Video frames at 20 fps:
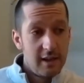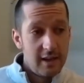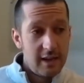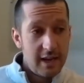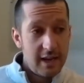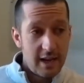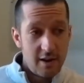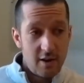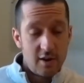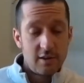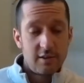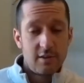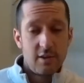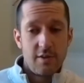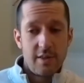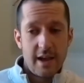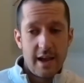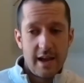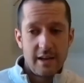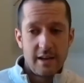and also
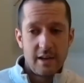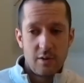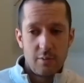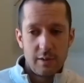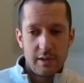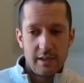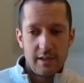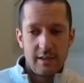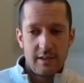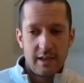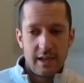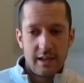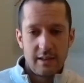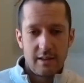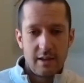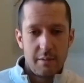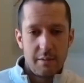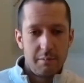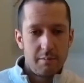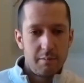that we need to get
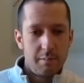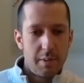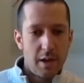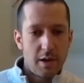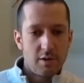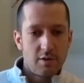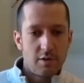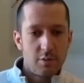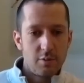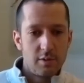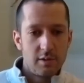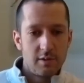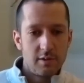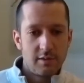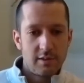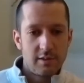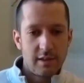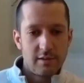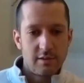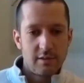them better
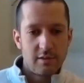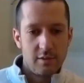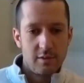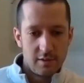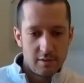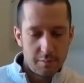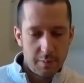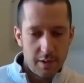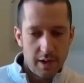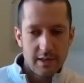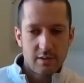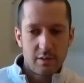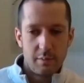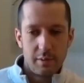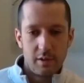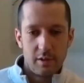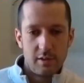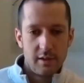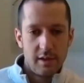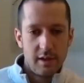tools as soon as
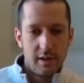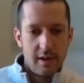possible,